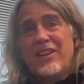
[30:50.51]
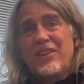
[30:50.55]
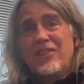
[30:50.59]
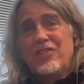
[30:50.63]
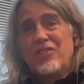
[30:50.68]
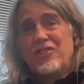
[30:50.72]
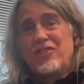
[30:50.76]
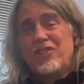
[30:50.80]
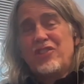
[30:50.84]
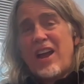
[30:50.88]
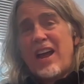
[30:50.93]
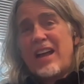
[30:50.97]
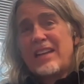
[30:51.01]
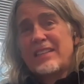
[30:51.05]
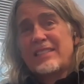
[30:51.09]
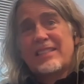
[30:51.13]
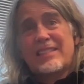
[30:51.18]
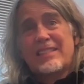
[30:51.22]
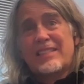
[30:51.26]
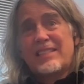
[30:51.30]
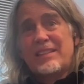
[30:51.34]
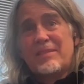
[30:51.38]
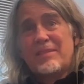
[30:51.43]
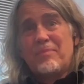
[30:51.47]

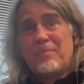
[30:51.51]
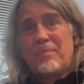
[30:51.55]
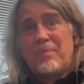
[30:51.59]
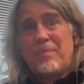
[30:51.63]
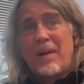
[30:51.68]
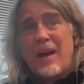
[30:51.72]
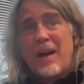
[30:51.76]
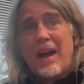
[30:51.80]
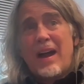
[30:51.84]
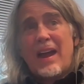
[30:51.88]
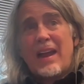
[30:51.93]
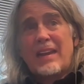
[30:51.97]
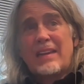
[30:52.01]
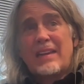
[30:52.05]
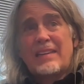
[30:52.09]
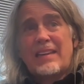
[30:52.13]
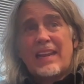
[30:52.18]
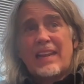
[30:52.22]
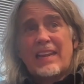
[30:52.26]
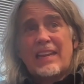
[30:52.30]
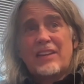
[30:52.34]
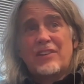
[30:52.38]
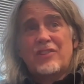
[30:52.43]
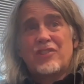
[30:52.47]
just by
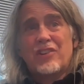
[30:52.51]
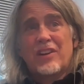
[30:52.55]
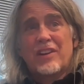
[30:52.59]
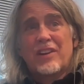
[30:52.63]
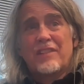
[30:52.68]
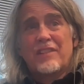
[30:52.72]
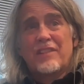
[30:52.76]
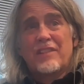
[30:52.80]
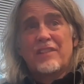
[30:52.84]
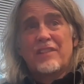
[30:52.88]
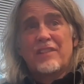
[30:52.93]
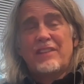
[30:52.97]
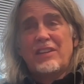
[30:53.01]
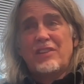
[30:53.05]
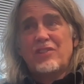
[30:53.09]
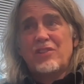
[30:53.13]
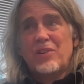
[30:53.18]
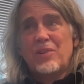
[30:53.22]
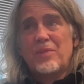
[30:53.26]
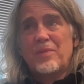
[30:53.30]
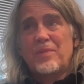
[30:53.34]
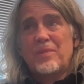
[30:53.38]
taking a chunk of tissue.